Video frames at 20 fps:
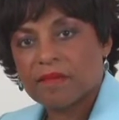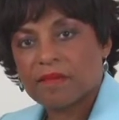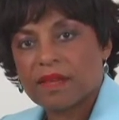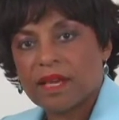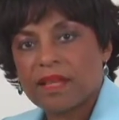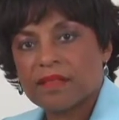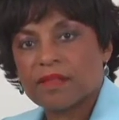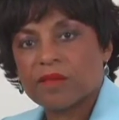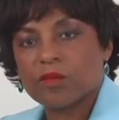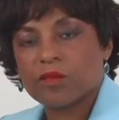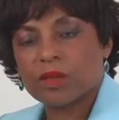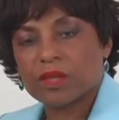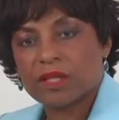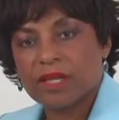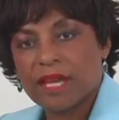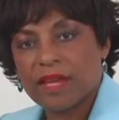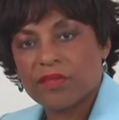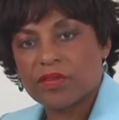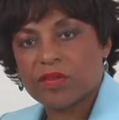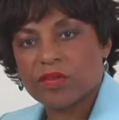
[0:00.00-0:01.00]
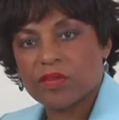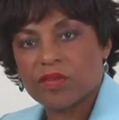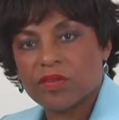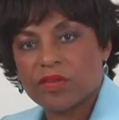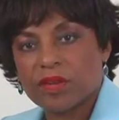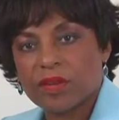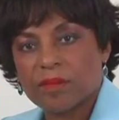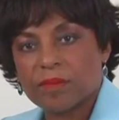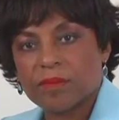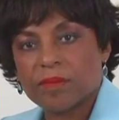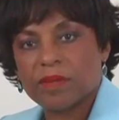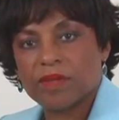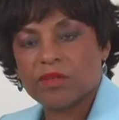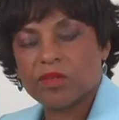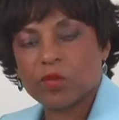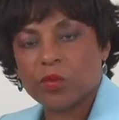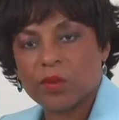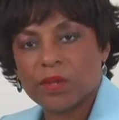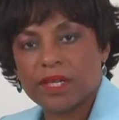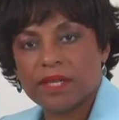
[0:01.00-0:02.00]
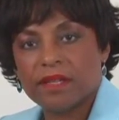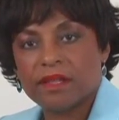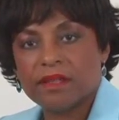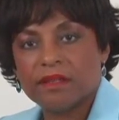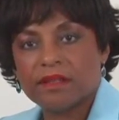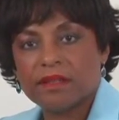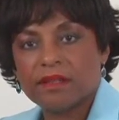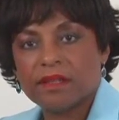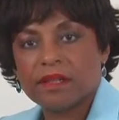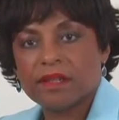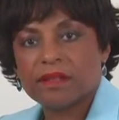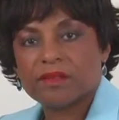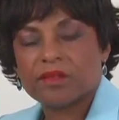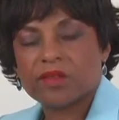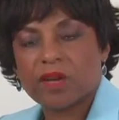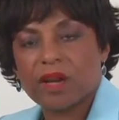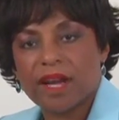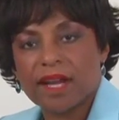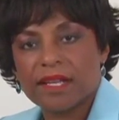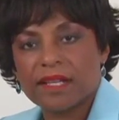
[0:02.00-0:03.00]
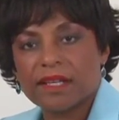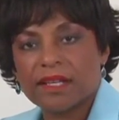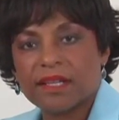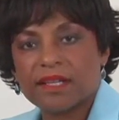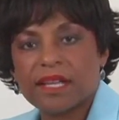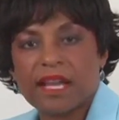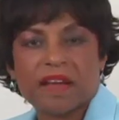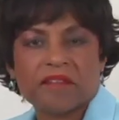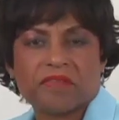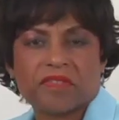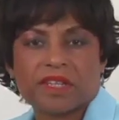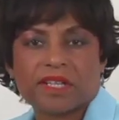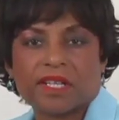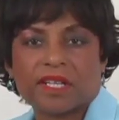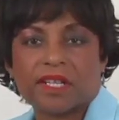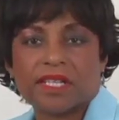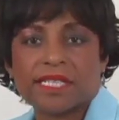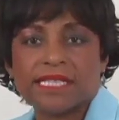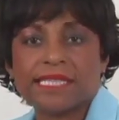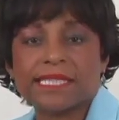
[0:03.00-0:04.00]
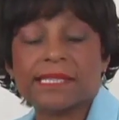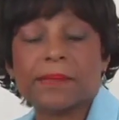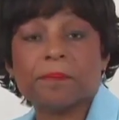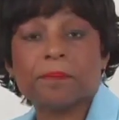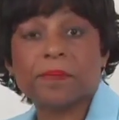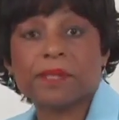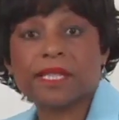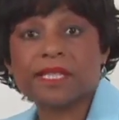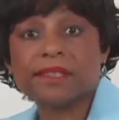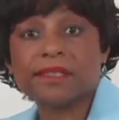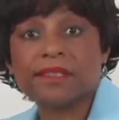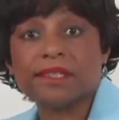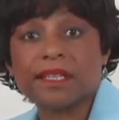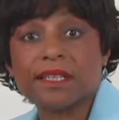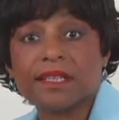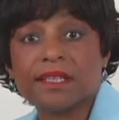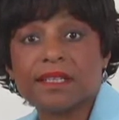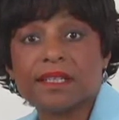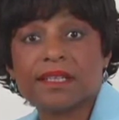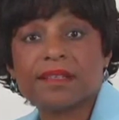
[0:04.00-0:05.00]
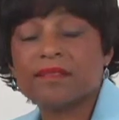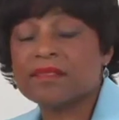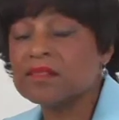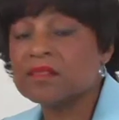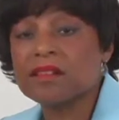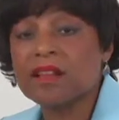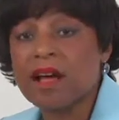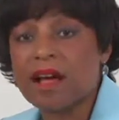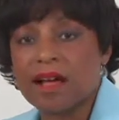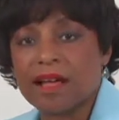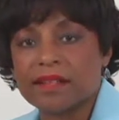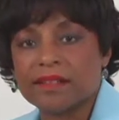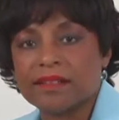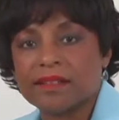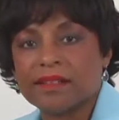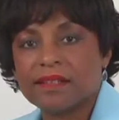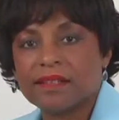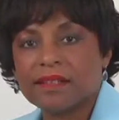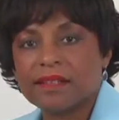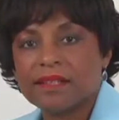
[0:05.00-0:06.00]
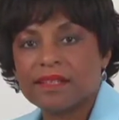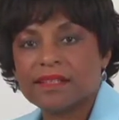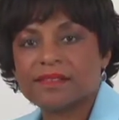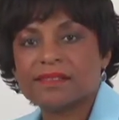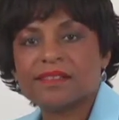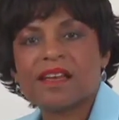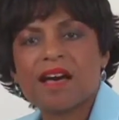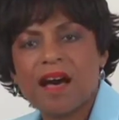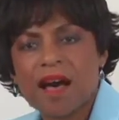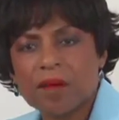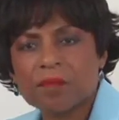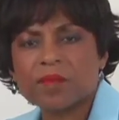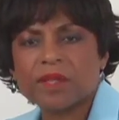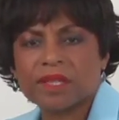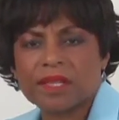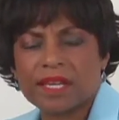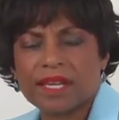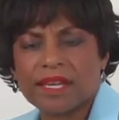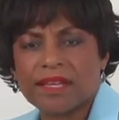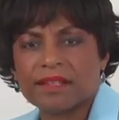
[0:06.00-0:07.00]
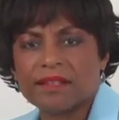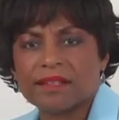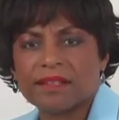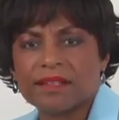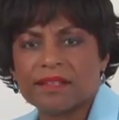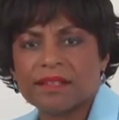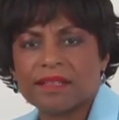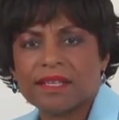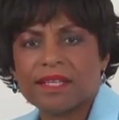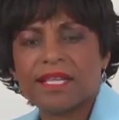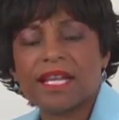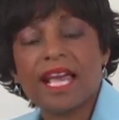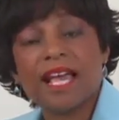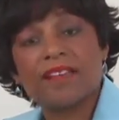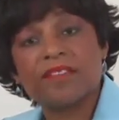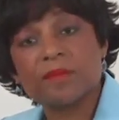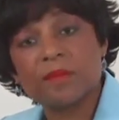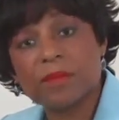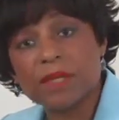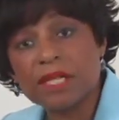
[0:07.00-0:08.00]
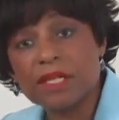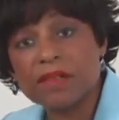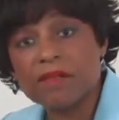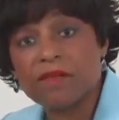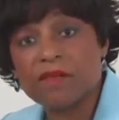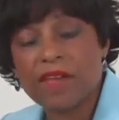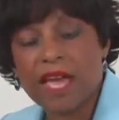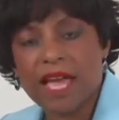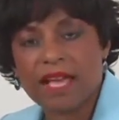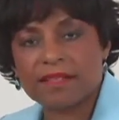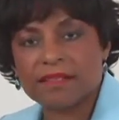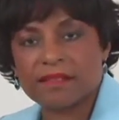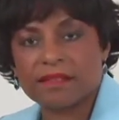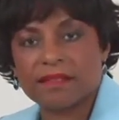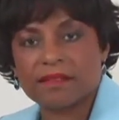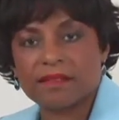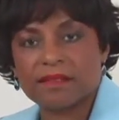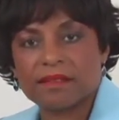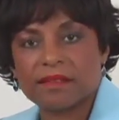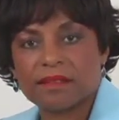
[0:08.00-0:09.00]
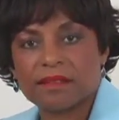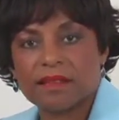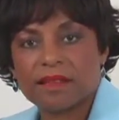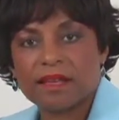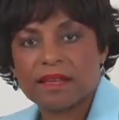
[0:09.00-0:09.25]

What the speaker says: that the relationship between China and Africa is simplistic. It's not. It's complicated. It has many facets,